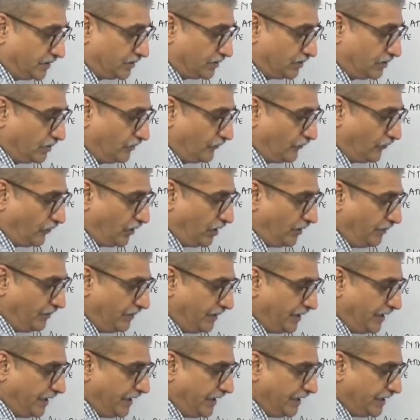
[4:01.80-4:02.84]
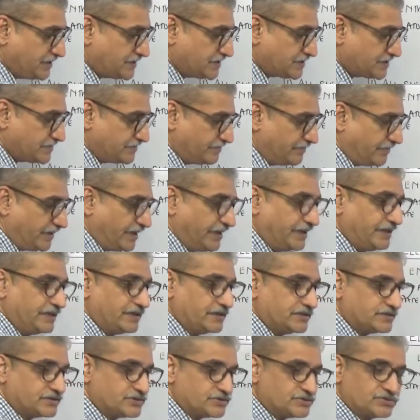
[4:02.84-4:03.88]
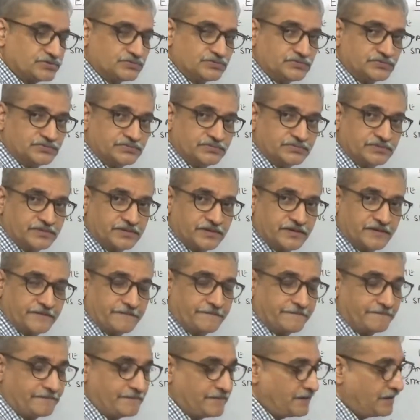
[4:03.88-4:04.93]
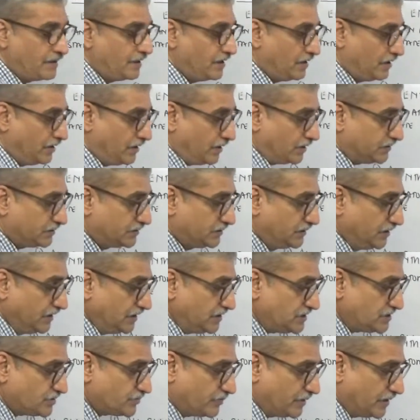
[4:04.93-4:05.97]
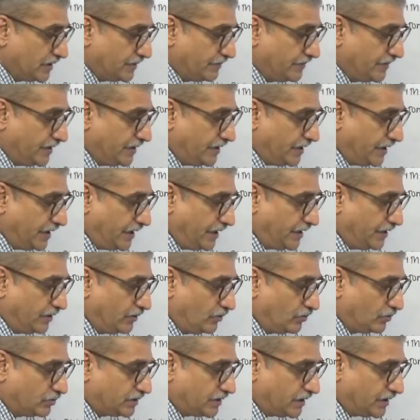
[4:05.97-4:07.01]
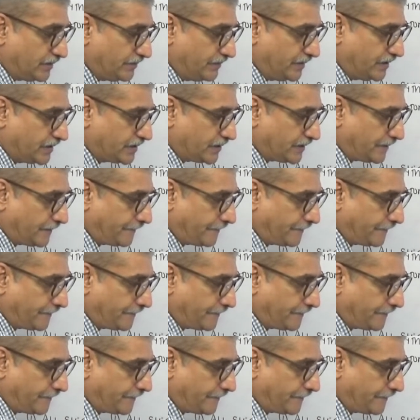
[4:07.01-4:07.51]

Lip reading: to form X minus 2. Now this will be endothermic.